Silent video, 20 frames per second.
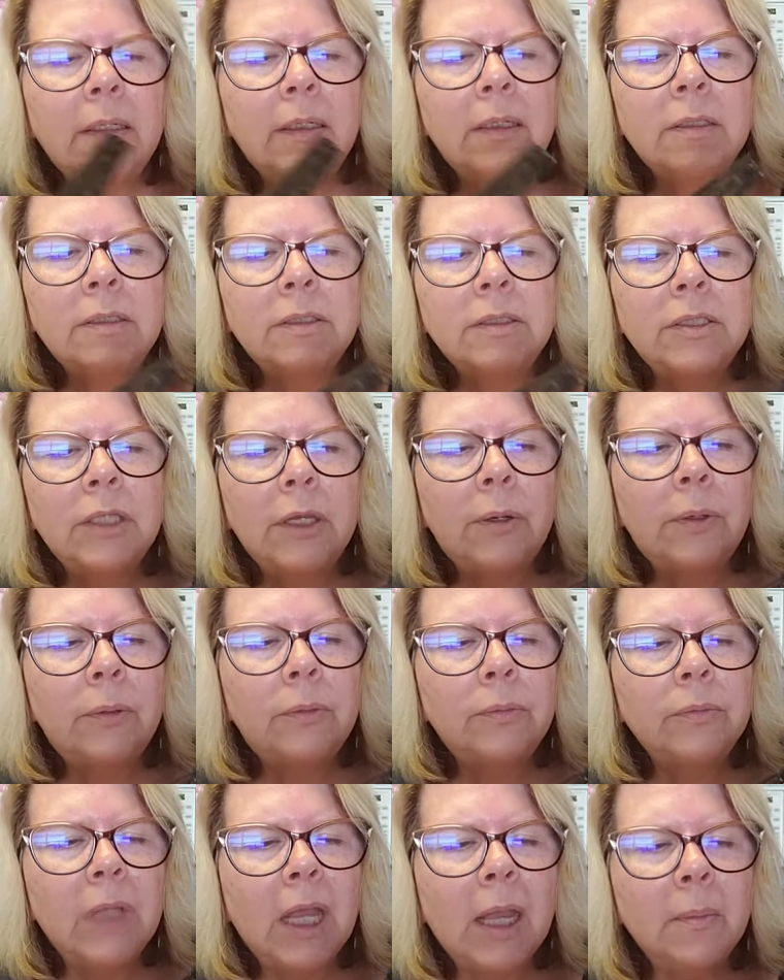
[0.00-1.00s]

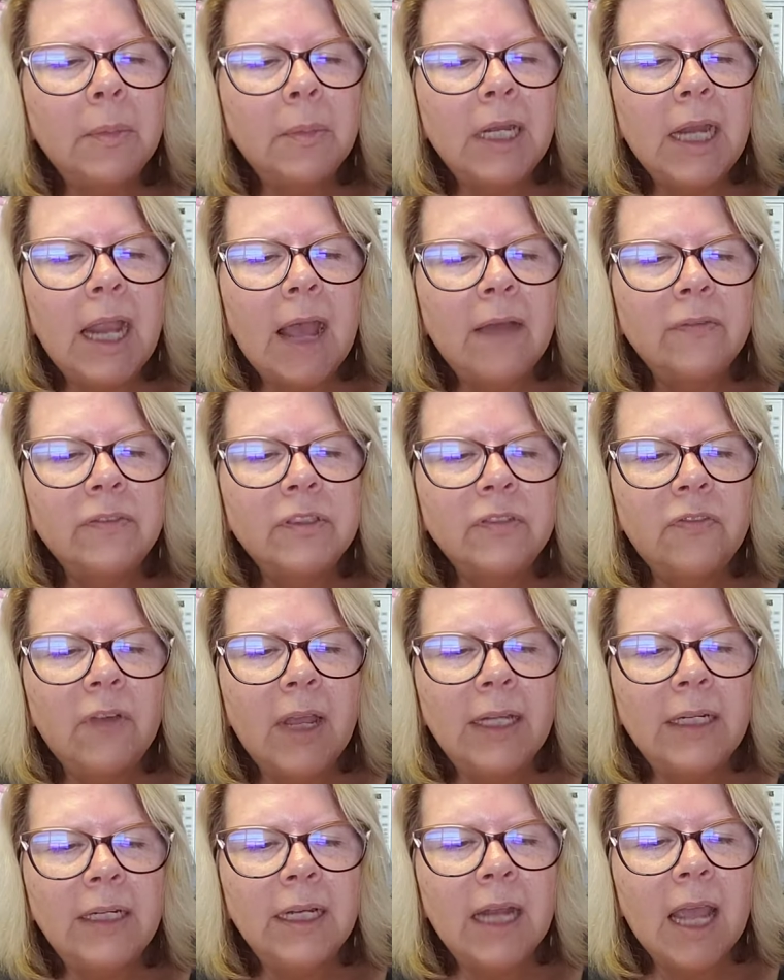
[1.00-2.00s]
So I'm going to have to
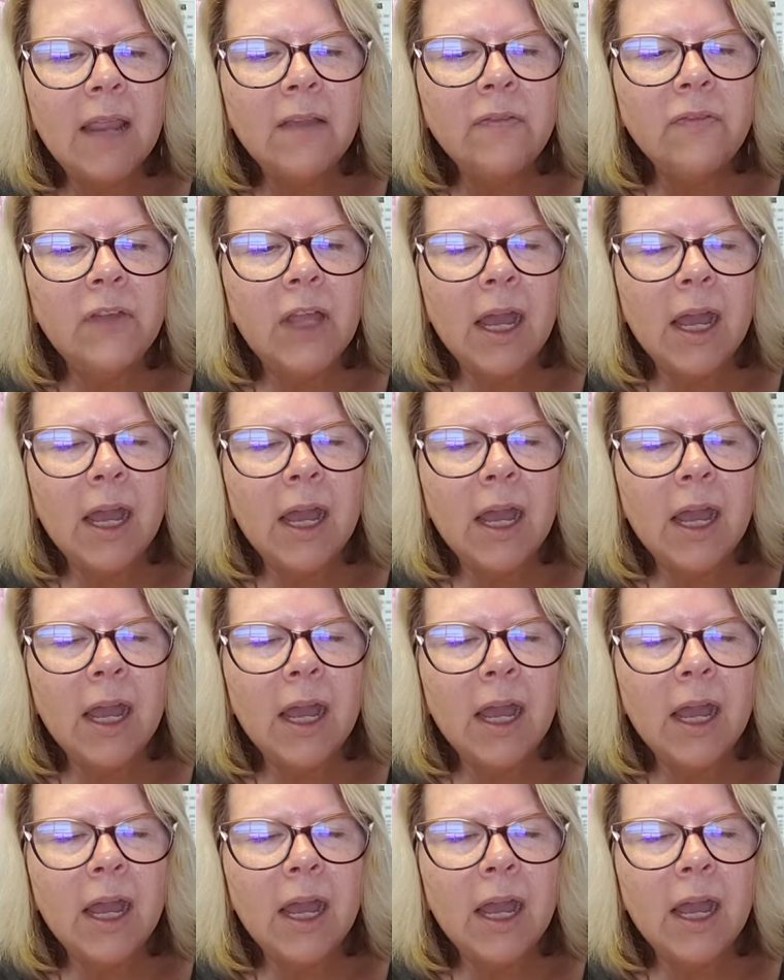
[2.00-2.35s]
find a knife